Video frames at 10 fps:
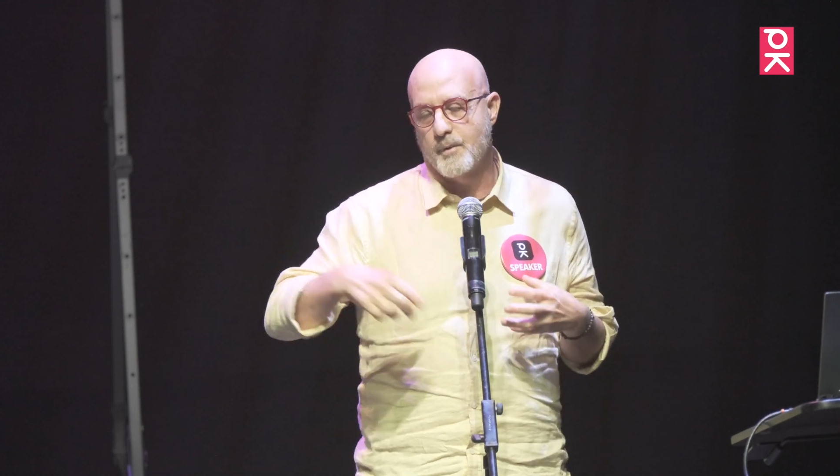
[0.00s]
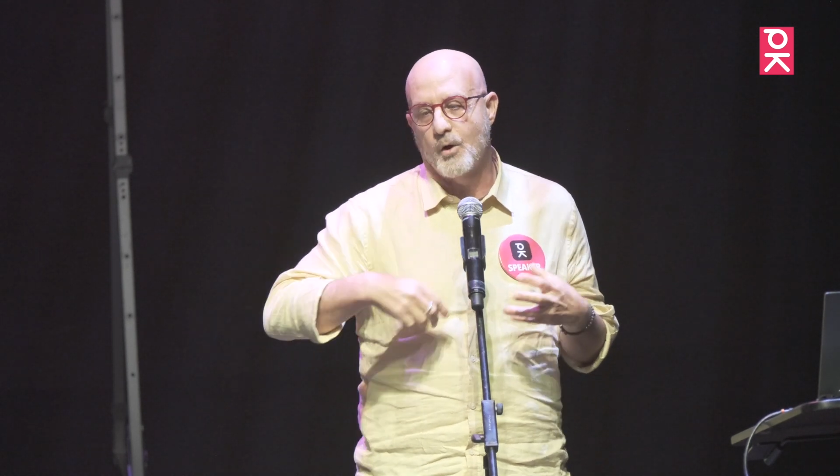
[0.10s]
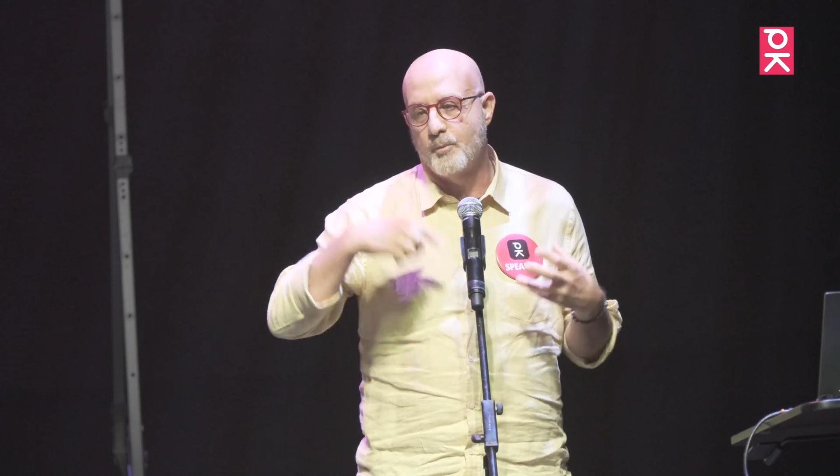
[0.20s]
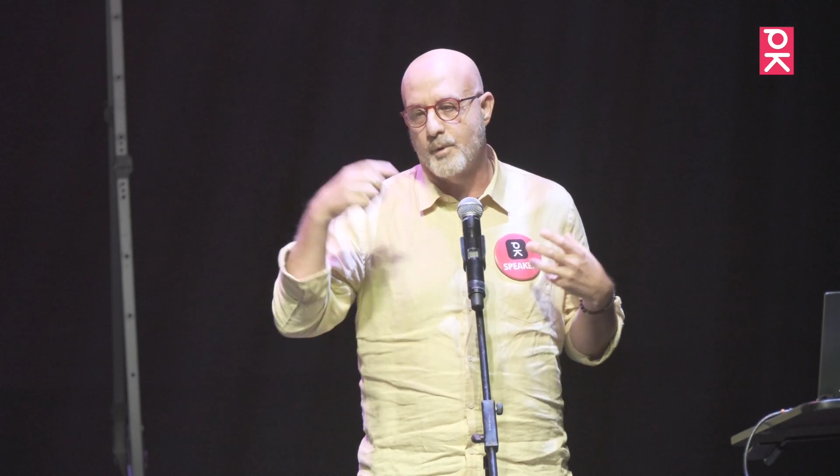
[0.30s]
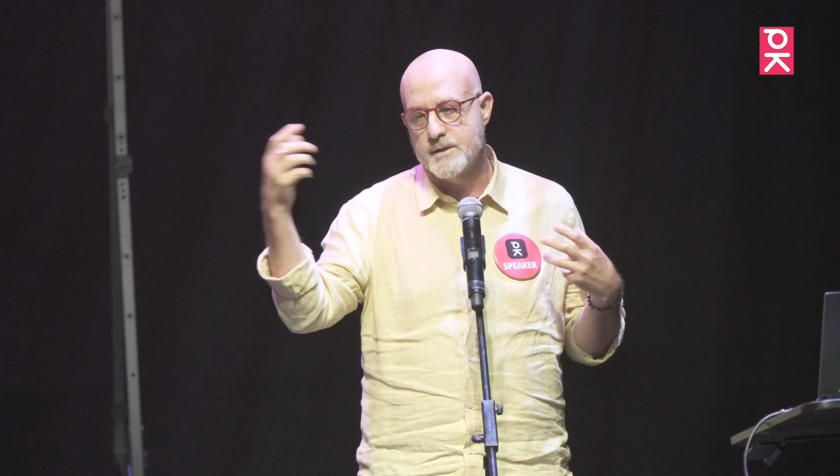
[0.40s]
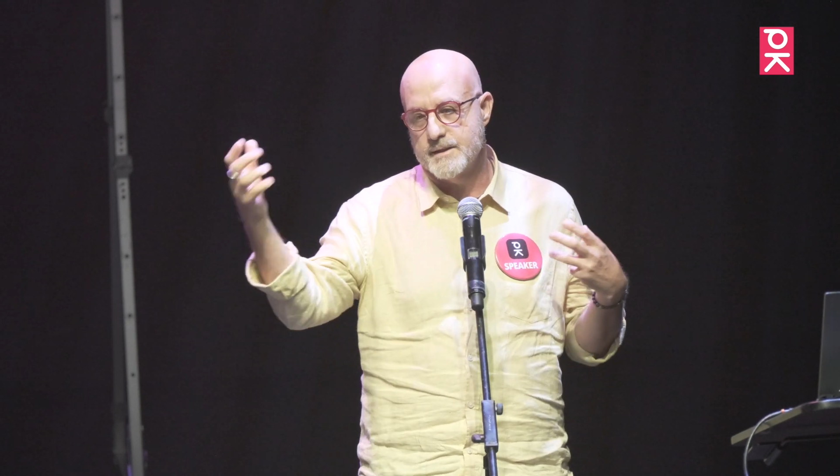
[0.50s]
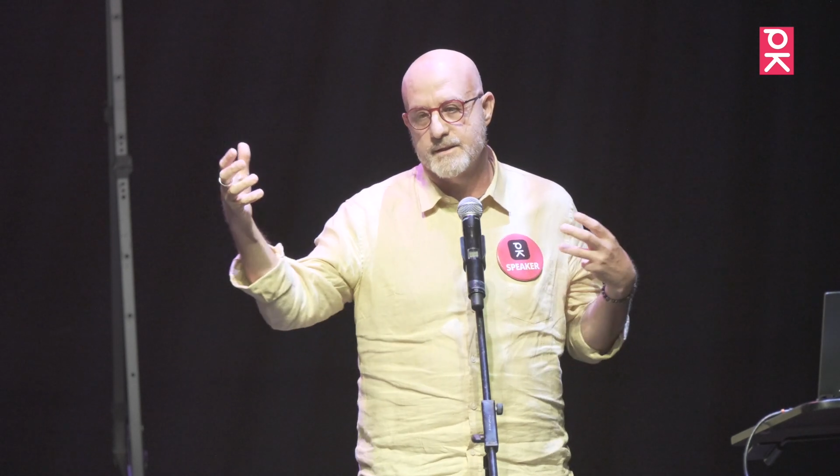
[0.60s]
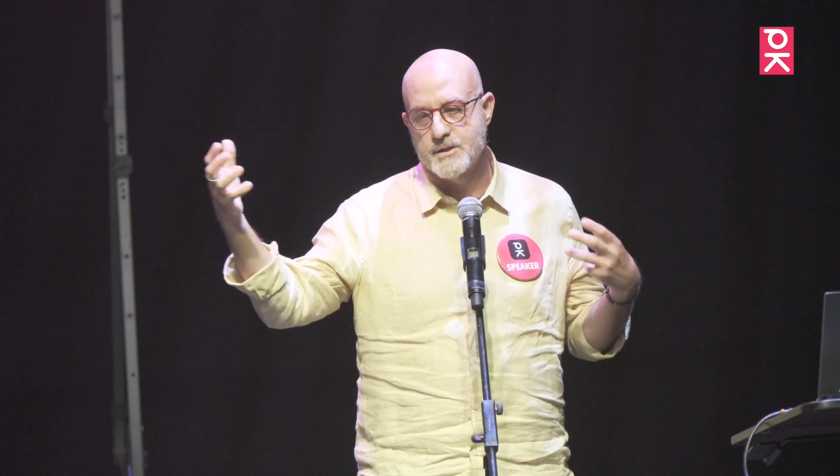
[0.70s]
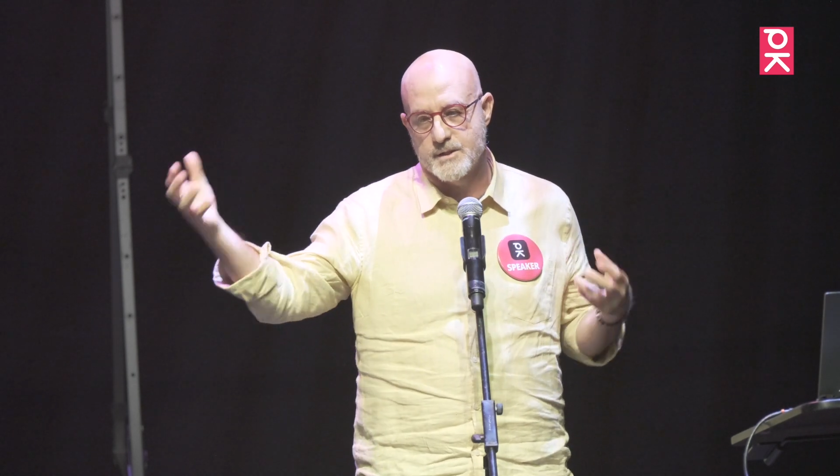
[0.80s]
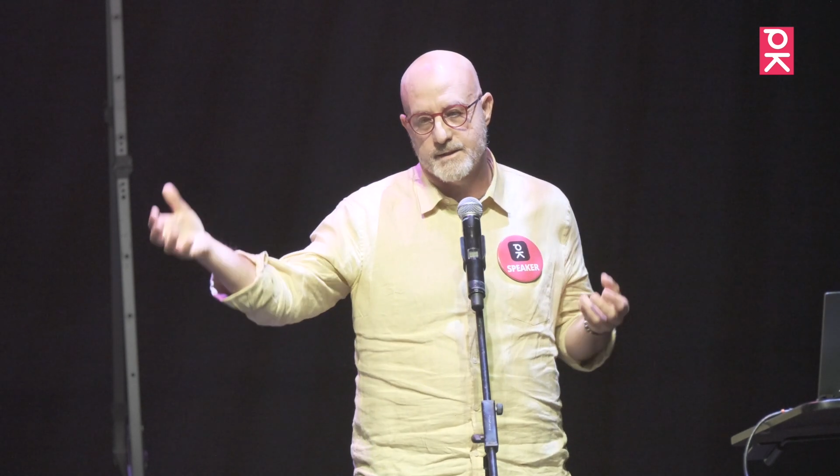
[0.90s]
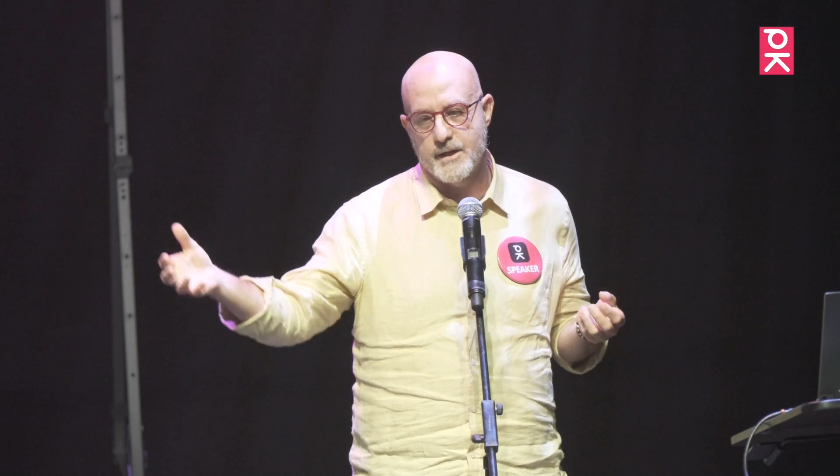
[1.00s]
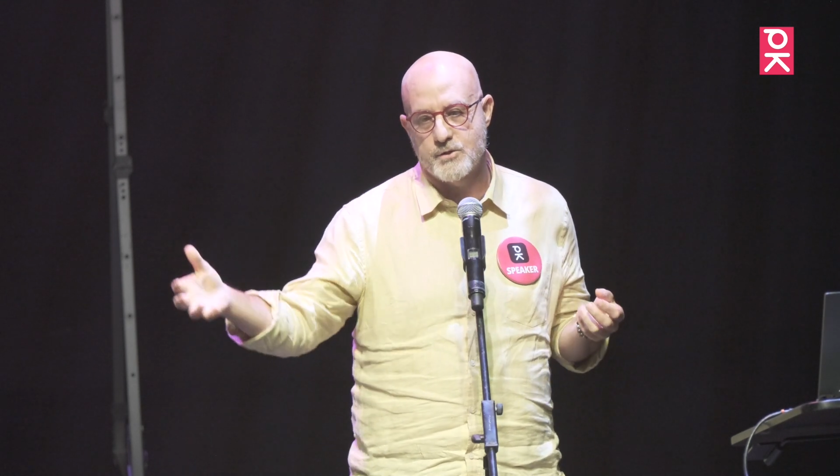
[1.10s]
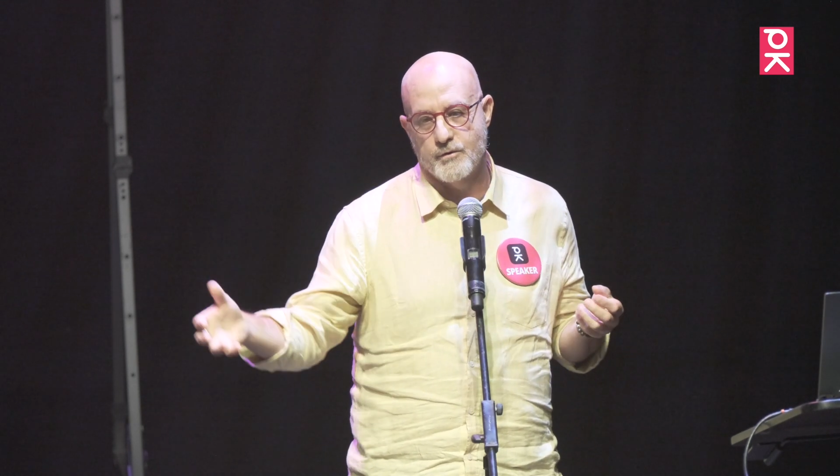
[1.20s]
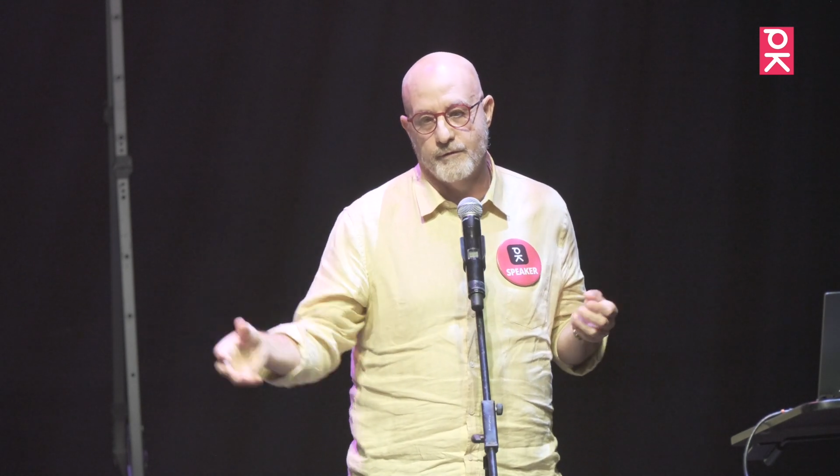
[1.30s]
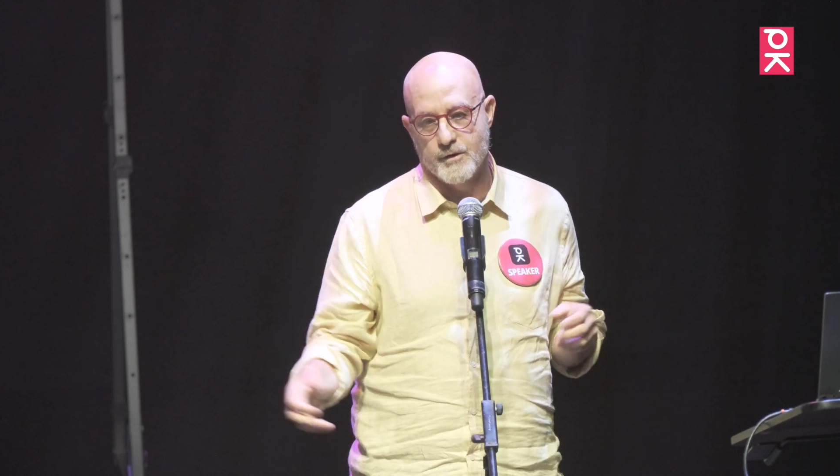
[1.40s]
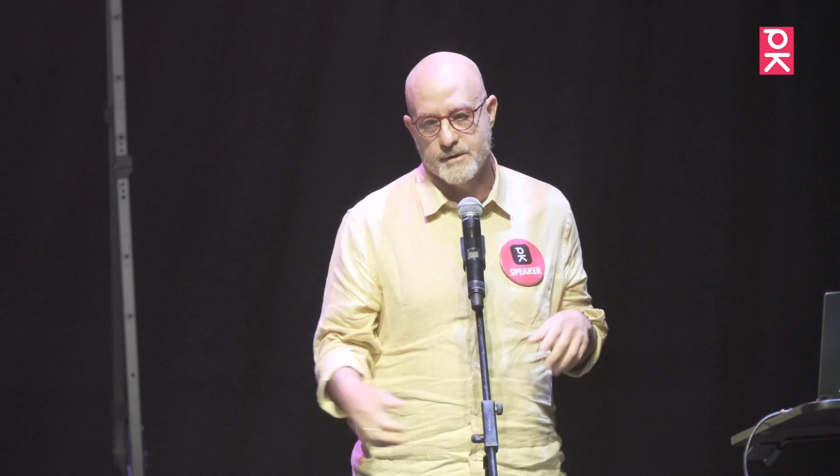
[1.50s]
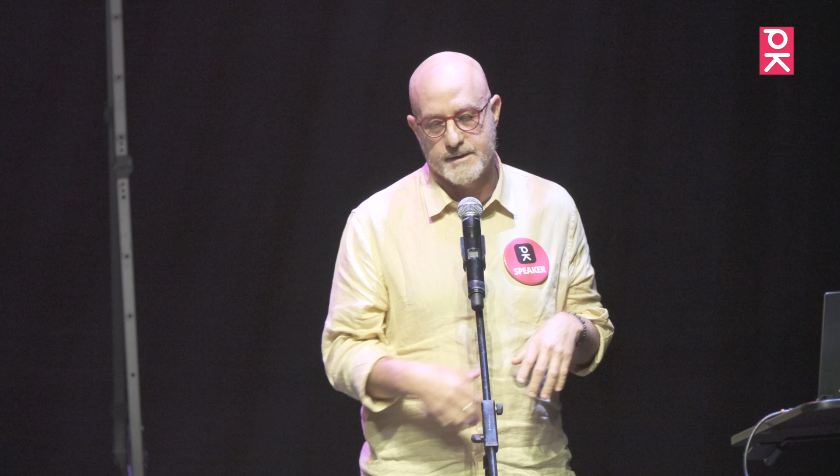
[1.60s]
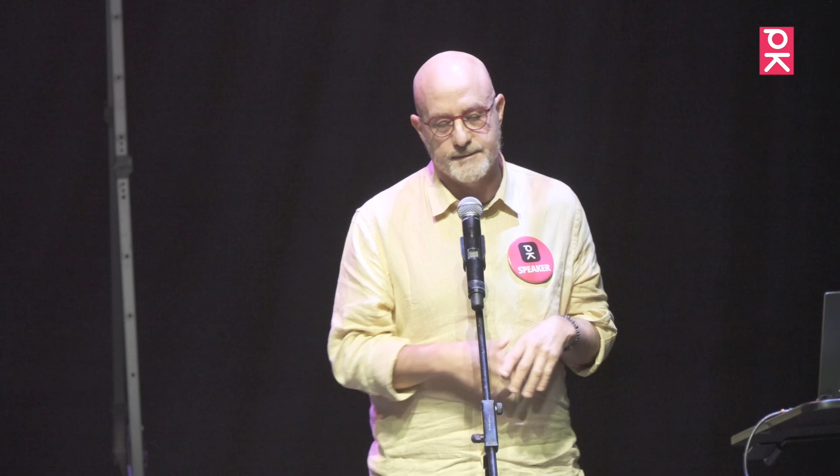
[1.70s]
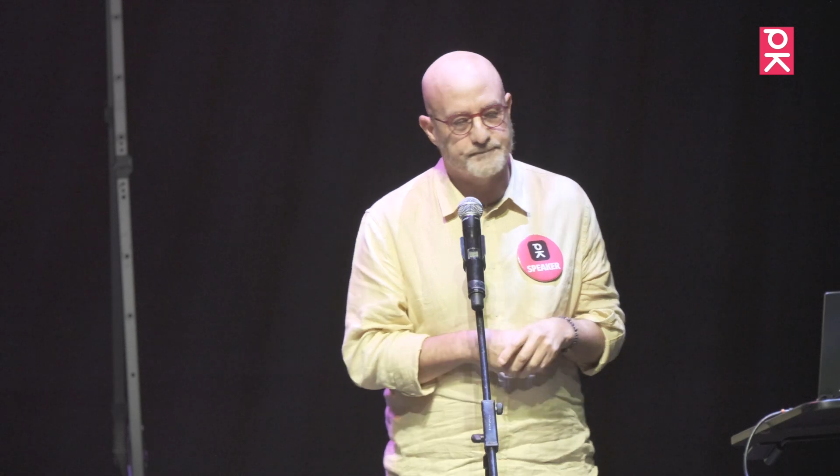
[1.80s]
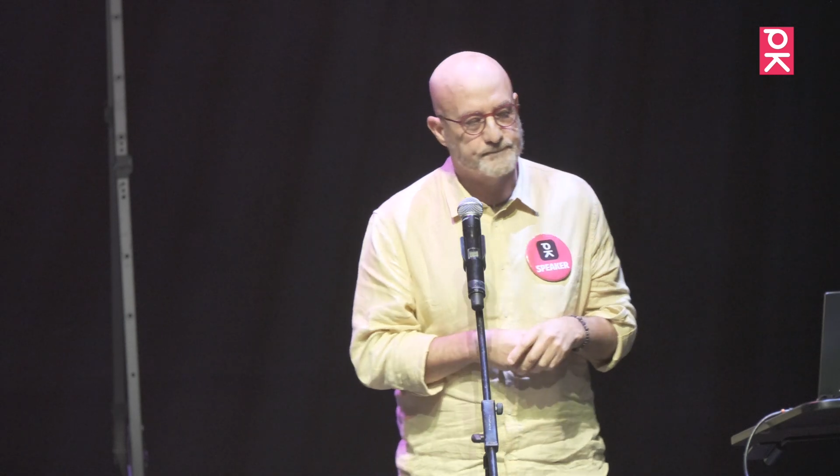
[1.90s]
The whole process just gets reversed.